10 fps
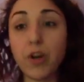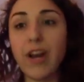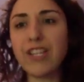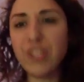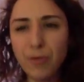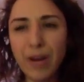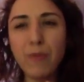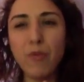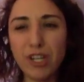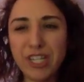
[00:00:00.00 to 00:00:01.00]
Actually, when I'm
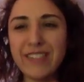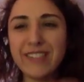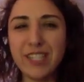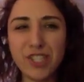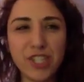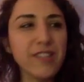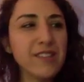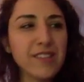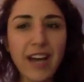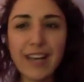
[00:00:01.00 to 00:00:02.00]
washing
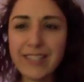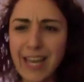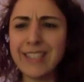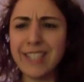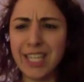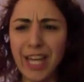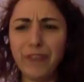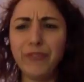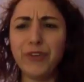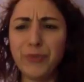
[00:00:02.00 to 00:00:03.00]
dishes, I tend to
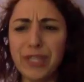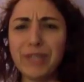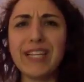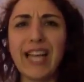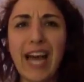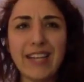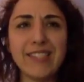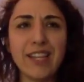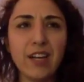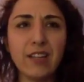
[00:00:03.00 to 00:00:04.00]
like feel really relaxed,
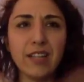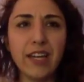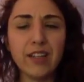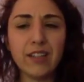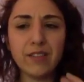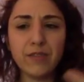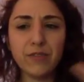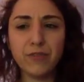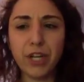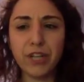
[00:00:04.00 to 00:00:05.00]
and I'll like
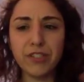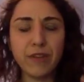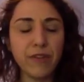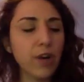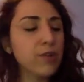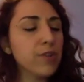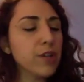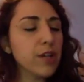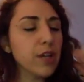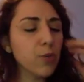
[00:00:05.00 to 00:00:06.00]
figure stuff out
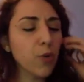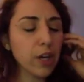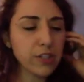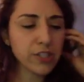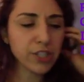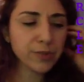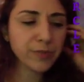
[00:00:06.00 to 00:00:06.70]
in water too.